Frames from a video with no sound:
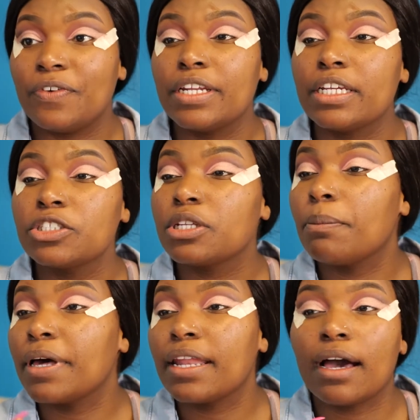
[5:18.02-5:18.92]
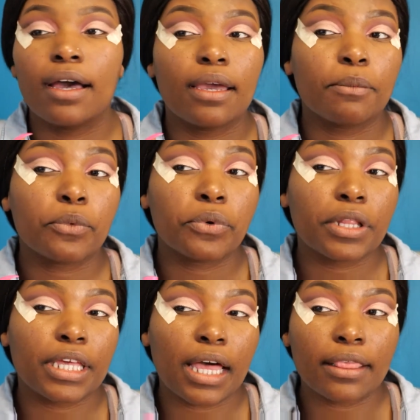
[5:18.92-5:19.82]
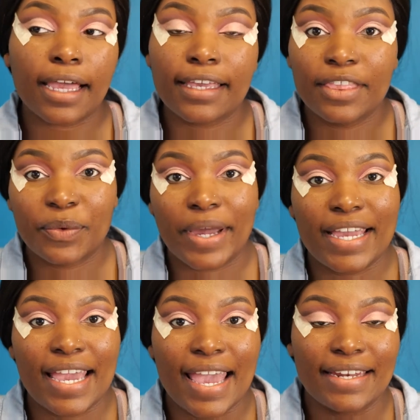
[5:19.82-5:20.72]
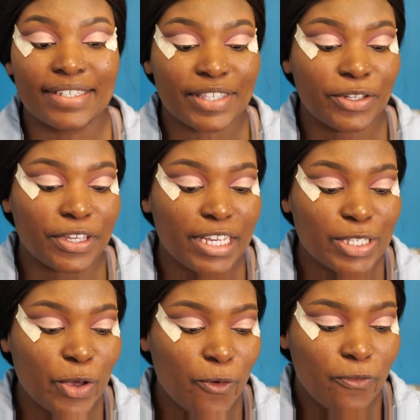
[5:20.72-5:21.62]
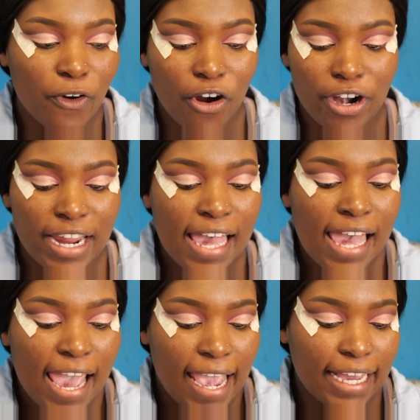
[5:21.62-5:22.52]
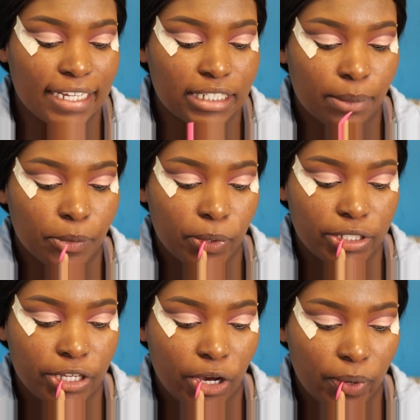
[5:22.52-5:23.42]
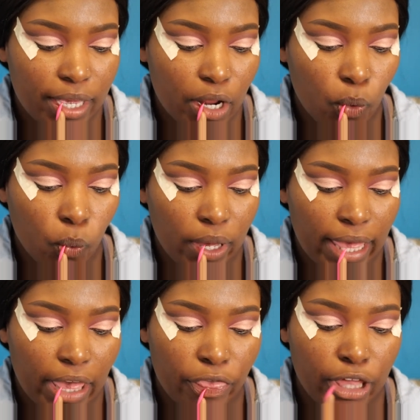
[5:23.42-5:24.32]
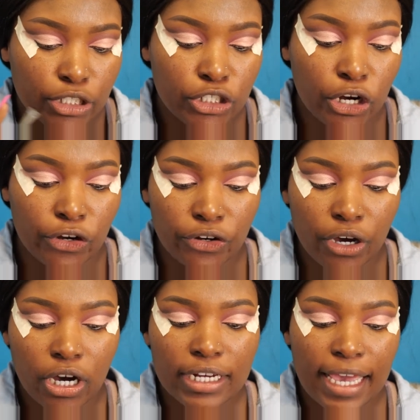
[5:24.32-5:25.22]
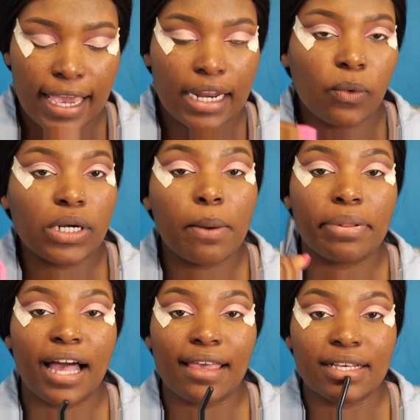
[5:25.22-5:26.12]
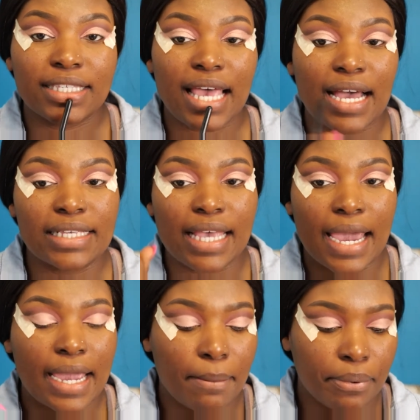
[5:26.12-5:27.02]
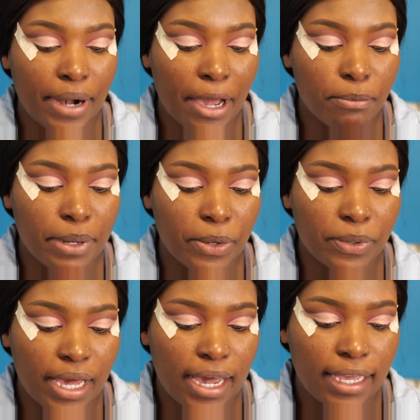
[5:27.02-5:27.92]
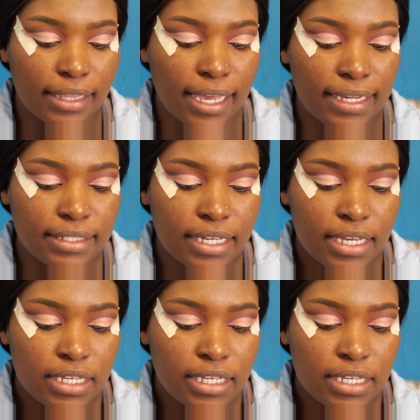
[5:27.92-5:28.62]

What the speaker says: finished, but I'm really liking the way it is looking so far. And I'm going to go in with Turn On, and I want to apply this as a brow bone highlight.